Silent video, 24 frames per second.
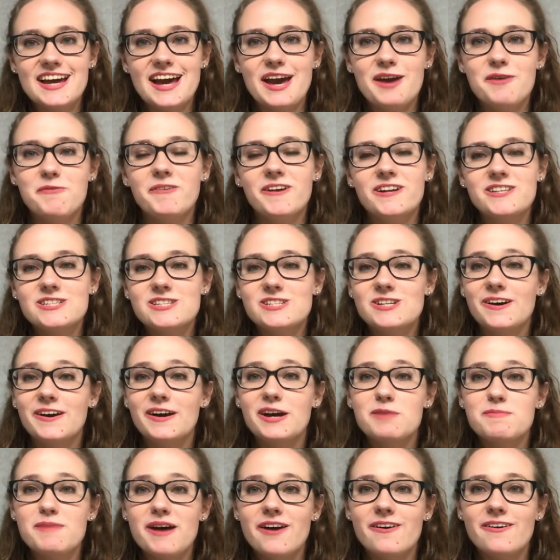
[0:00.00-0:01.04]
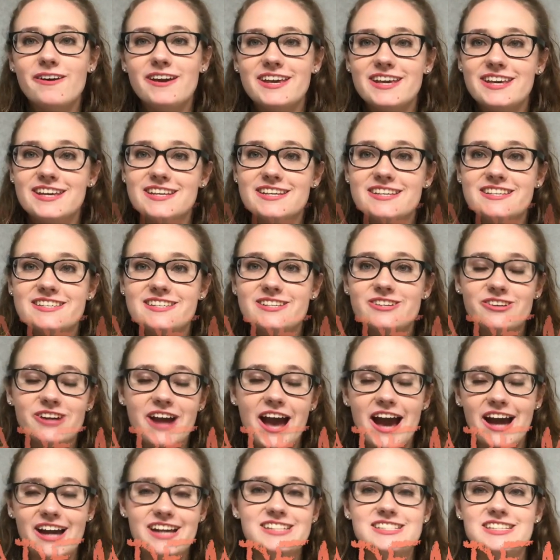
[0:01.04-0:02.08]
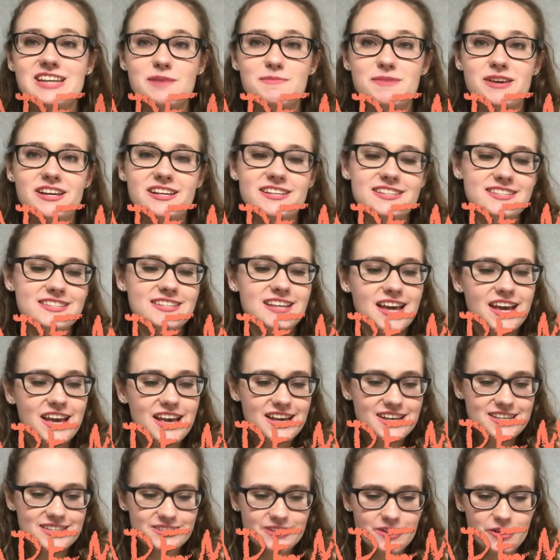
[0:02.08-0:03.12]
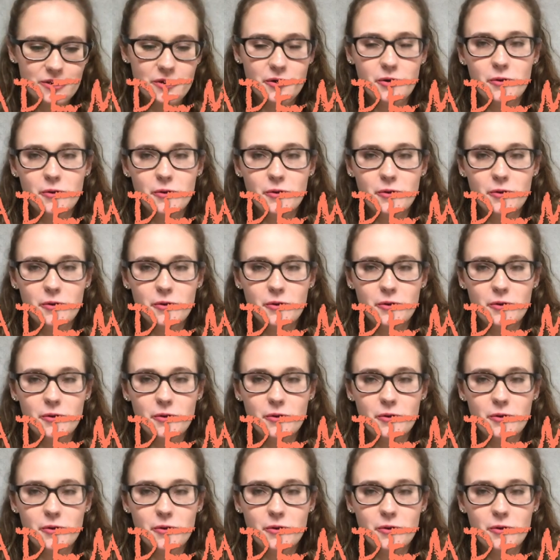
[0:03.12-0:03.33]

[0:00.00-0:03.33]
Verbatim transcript: I want to talk about is your academics. So